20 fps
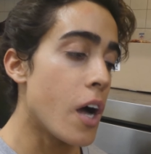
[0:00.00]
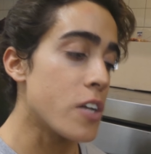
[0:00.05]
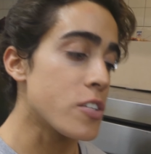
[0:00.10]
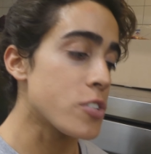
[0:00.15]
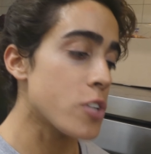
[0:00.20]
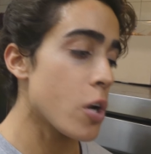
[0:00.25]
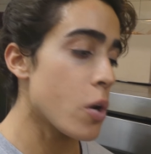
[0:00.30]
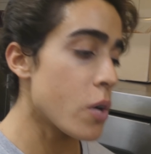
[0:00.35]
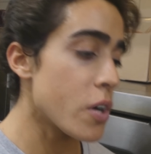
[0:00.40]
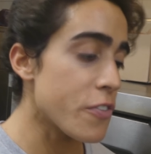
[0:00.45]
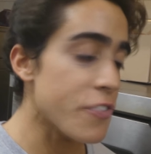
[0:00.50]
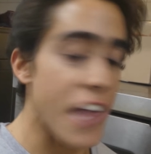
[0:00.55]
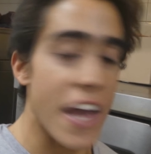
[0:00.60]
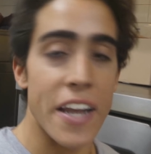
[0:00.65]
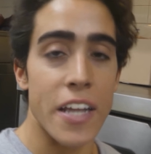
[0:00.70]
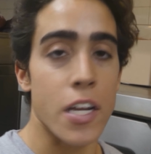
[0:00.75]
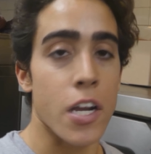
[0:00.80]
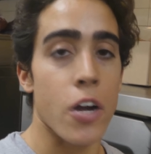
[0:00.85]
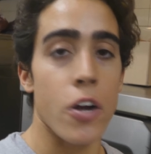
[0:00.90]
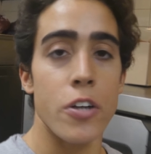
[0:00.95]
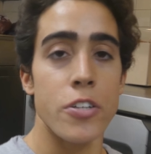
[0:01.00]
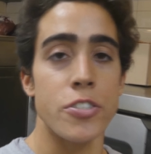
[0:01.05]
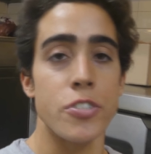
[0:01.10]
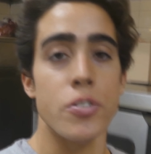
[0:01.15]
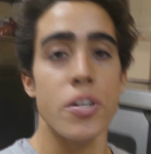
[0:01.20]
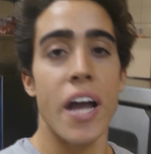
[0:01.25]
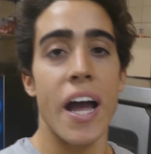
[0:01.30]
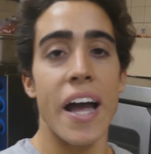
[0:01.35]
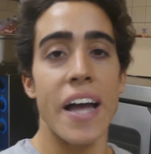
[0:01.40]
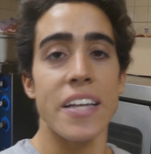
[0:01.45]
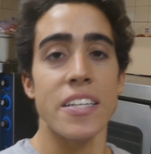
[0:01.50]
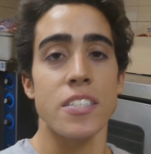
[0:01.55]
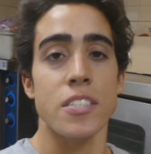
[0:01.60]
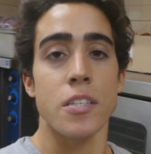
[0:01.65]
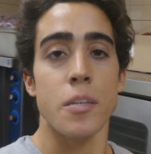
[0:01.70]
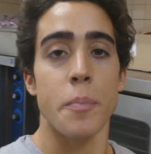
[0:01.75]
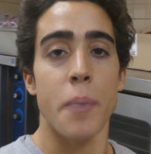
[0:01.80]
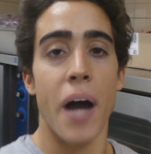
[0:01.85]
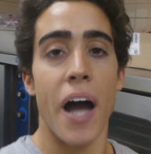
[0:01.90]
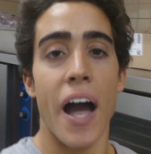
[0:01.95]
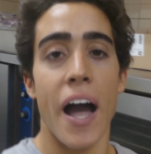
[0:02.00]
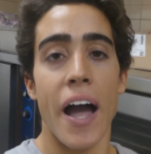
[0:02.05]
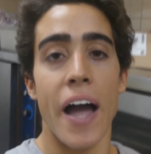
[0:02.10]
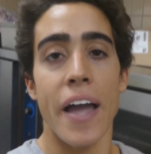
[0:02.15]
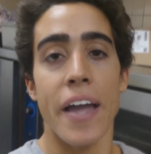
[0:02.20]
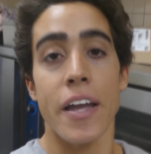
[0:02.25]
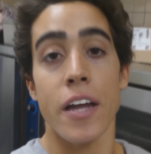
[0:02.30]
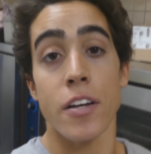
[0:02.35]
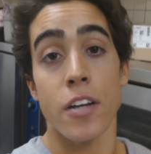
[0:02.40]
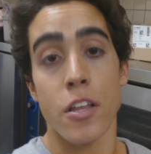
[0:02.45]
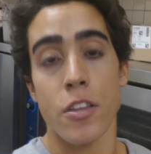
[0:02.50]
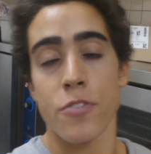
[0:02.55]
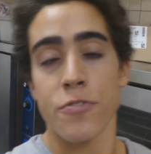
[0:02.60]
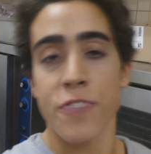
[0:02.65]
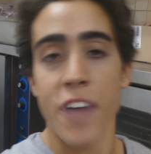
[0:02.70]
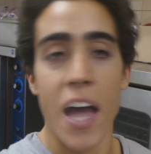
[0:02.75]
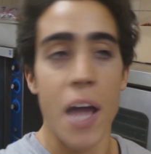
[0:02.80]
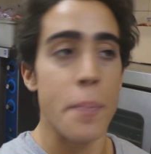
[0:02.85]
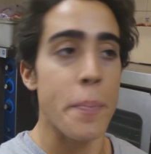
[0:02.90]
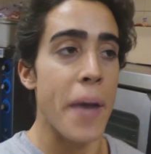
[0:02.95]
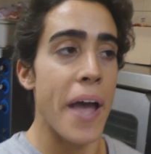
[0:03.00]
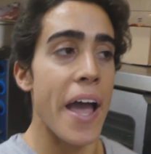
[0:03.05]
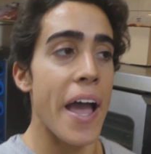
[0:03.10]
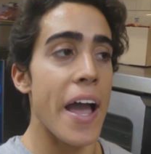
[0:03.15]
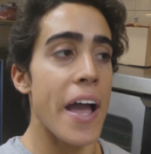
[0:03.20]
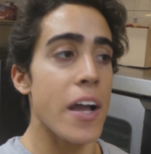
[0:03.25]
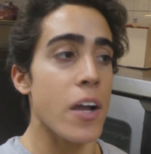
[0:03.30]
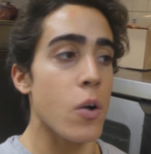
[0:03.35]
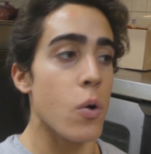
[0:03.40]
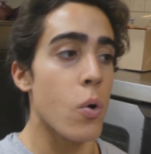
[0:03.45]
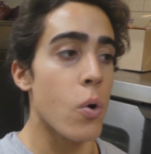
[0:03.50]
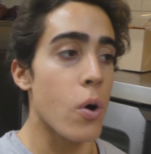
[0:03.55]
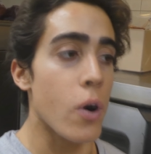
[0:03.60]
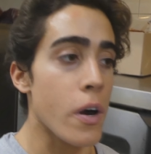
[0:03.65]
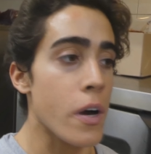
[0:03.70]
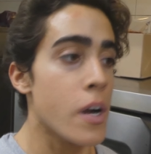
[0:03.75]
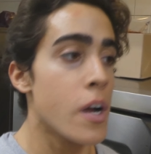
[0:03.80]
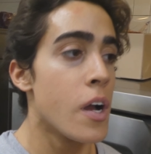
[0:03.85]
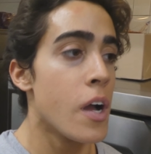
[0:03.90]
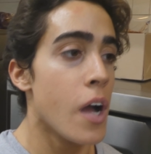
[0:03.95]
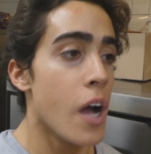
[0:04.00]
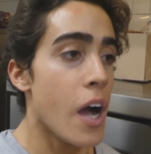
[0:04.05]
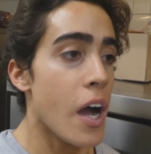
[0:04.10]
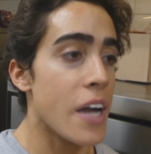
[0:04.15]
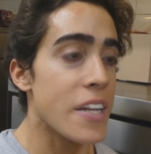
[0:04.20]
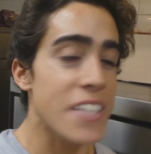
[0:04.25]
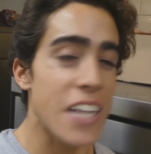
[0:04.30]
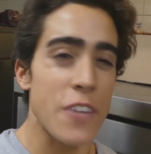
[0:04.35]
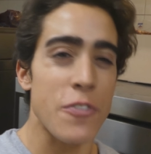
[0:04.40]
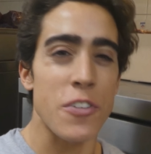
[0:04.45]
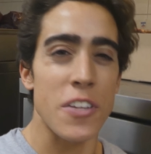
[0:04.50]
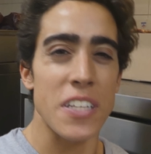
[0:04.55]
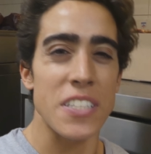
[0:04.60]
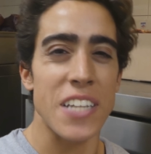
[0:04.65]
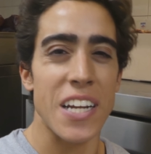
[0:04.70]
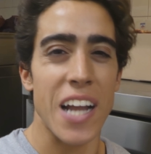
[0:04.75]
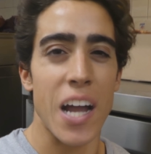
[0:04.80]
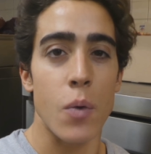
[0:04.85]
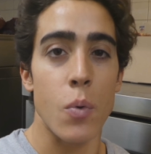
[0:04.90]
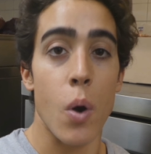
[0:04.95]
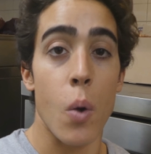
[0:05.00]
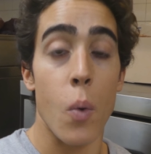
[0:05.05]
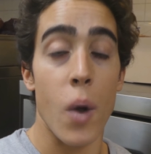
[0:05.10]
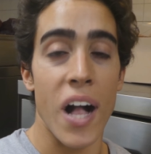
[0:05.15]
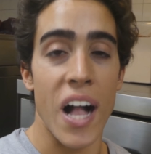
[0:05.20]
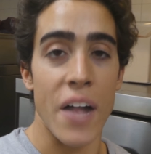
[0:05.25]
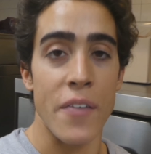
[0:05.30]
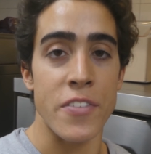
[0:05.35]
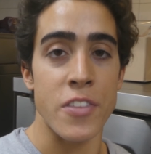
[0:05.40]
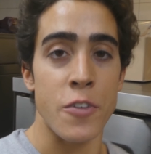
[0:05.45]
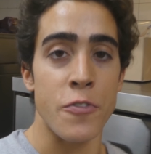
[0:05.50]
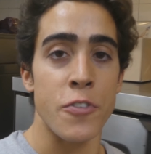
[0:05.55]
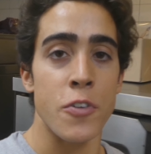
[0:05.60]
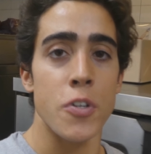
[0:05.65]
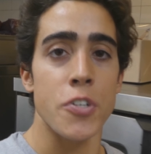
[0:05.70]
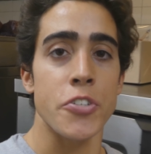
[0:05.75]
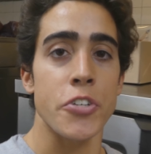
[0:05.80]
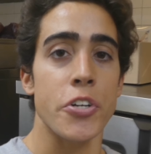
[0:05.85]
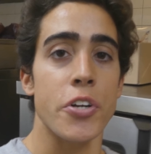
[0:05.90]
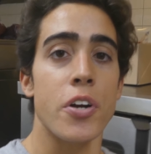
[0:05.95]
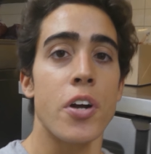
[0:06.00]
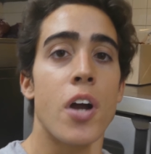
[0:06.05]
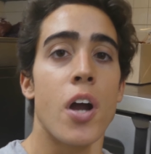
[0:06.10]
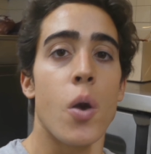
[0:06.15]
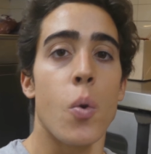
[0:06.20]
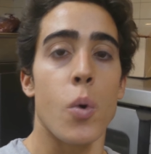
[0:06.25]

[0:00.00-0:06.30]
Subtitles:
So if that encourages you guys to buy another fat pack, or definitely check out what we'll have in the future.